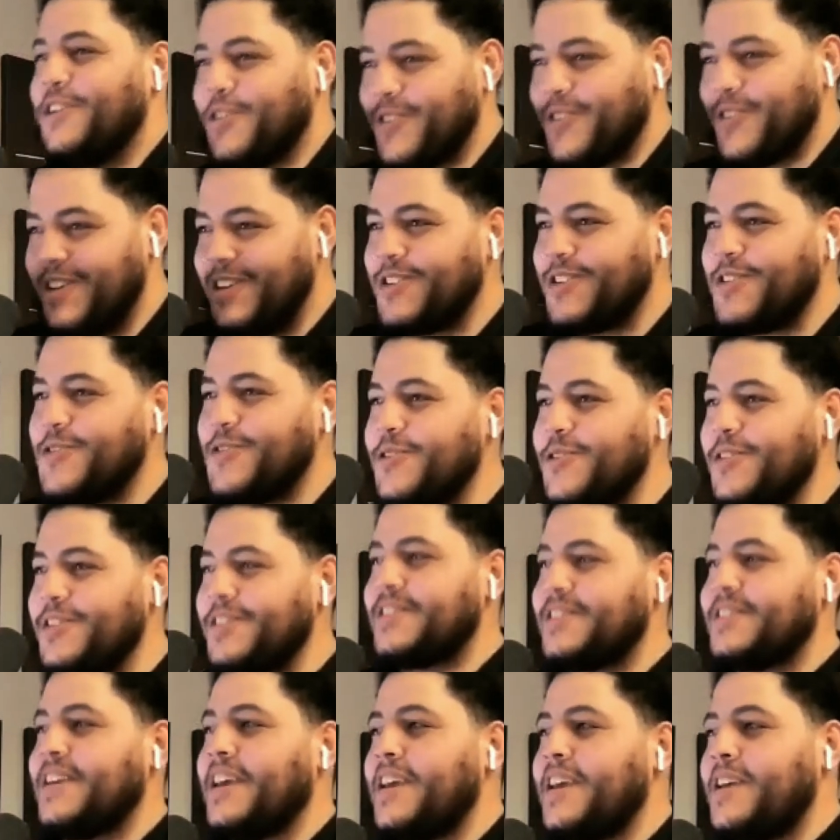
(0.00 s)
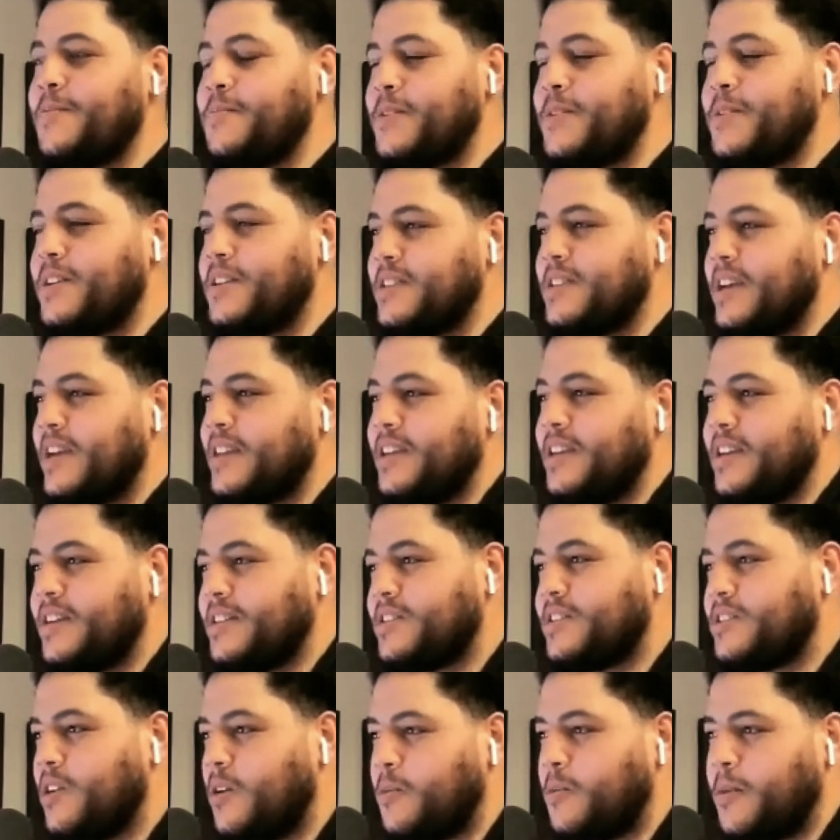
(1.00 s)
critical to say because I
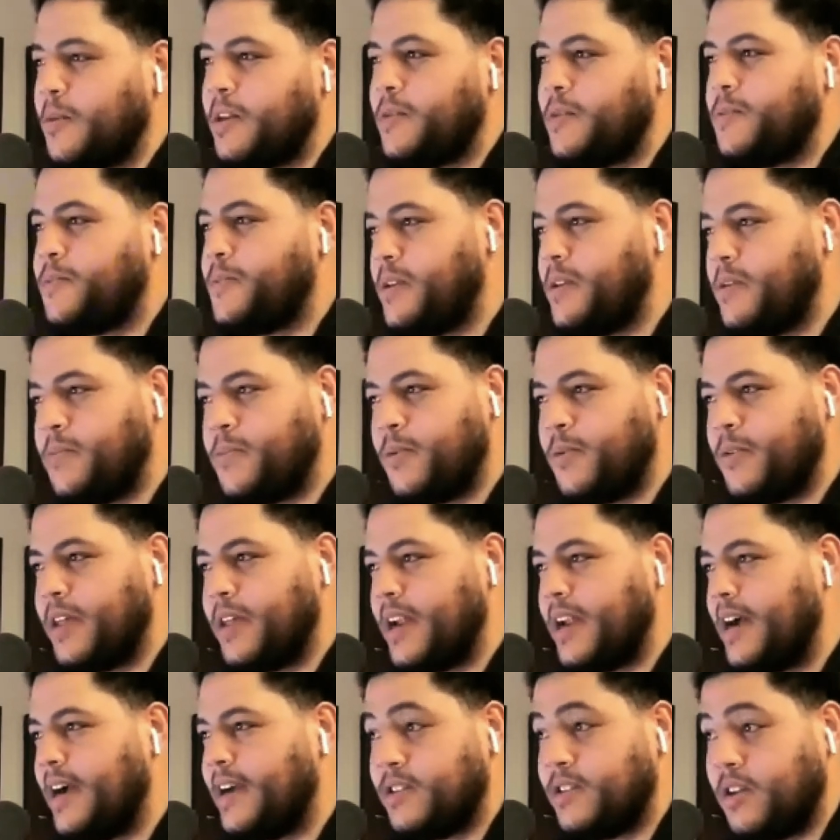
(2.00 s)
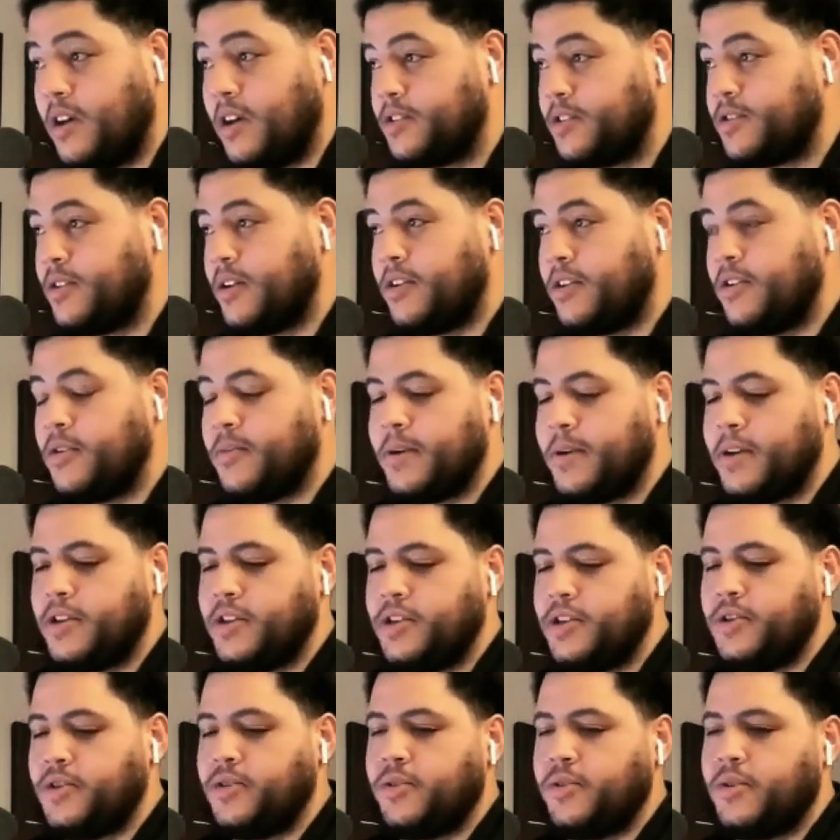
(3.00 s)
think so many people that I talk to, I don't know
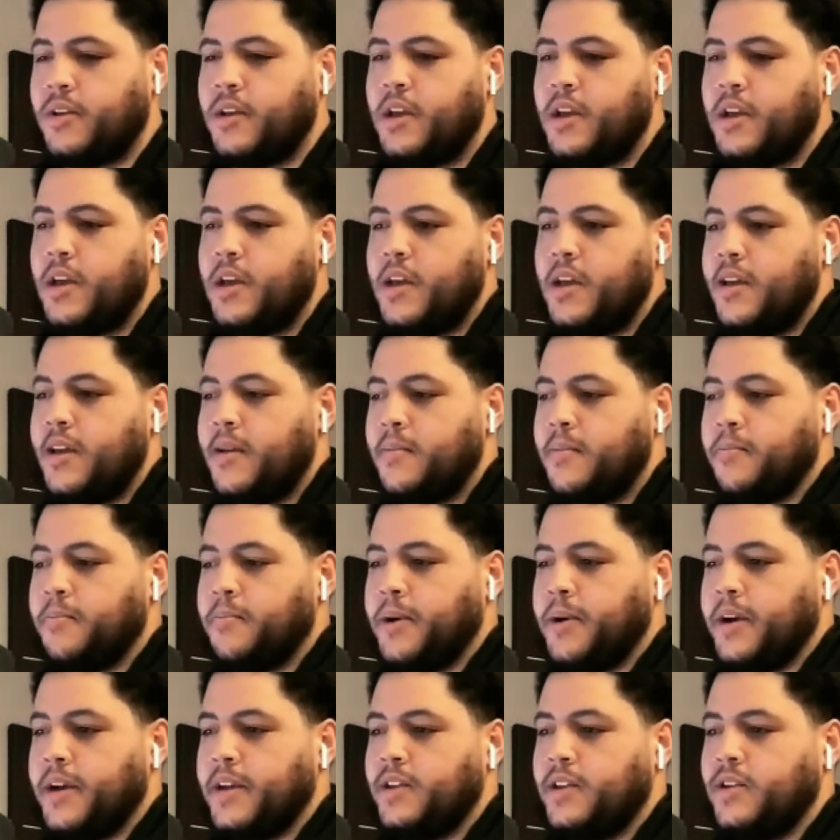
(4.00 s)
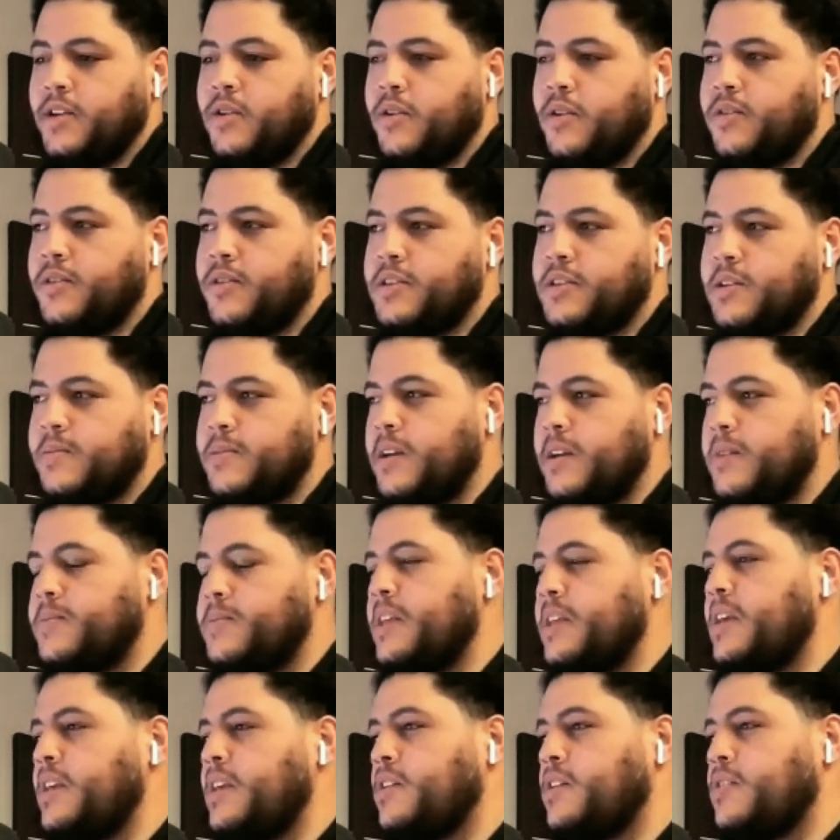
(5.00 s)
about you, but
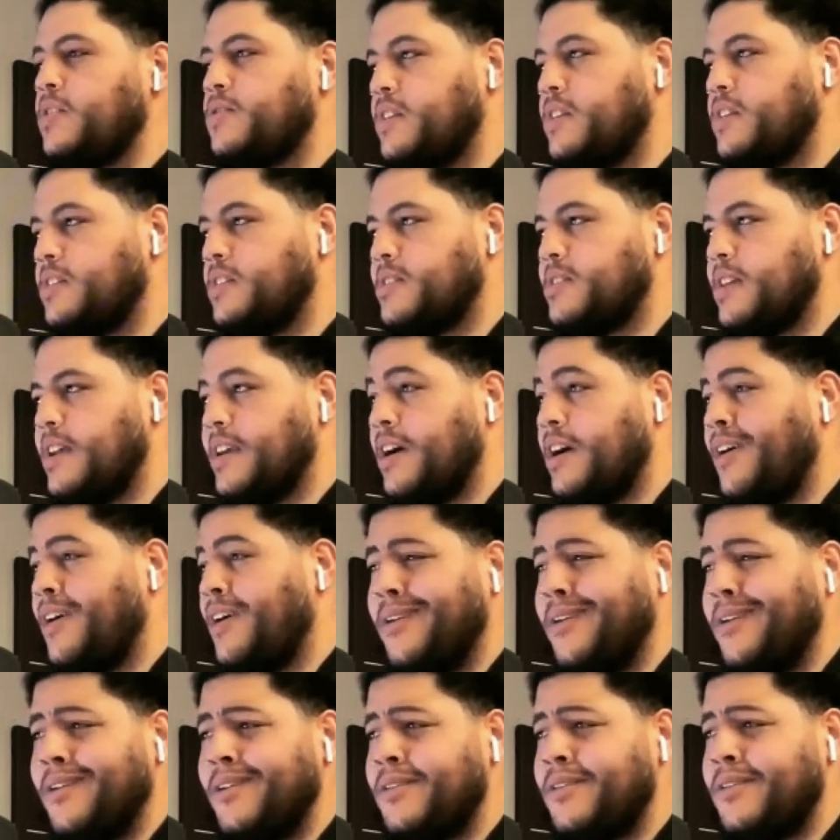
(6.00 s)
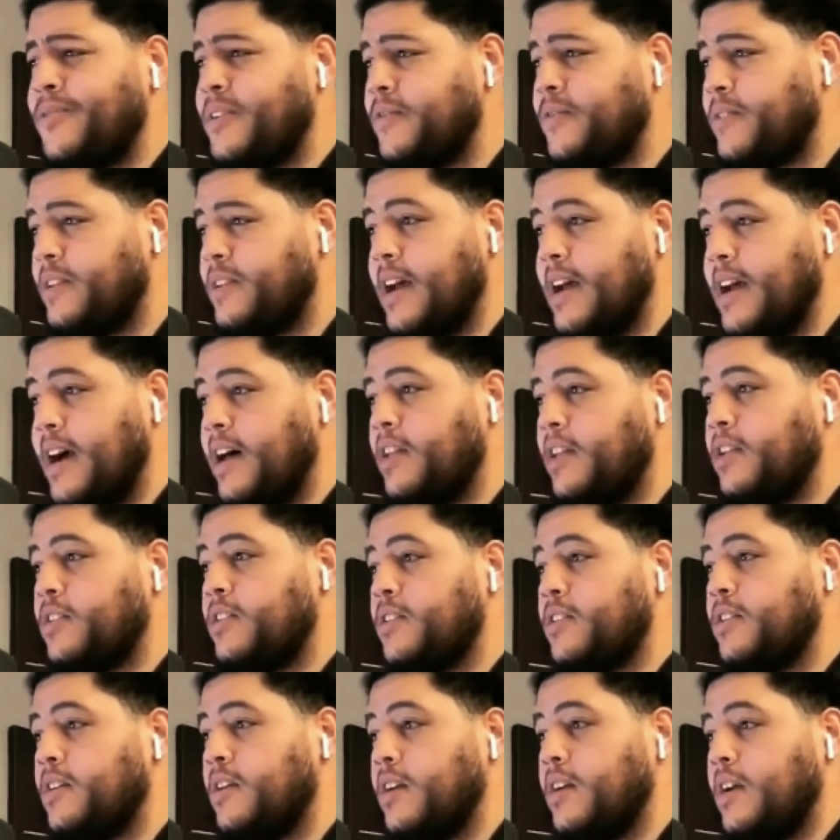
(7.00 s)
sometimes they hear things like
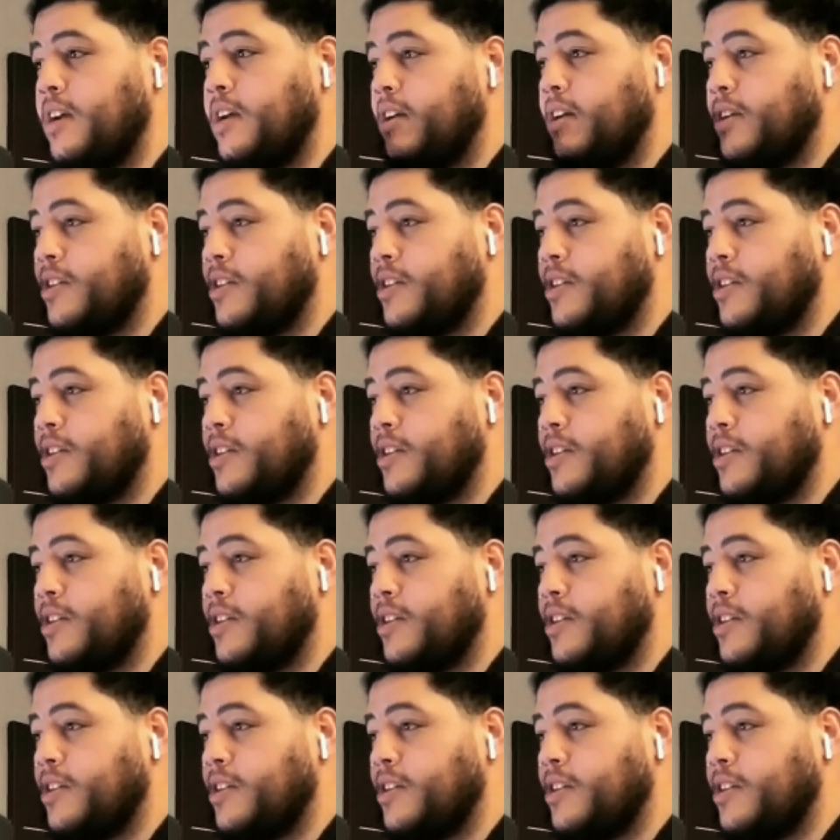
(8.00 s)
$150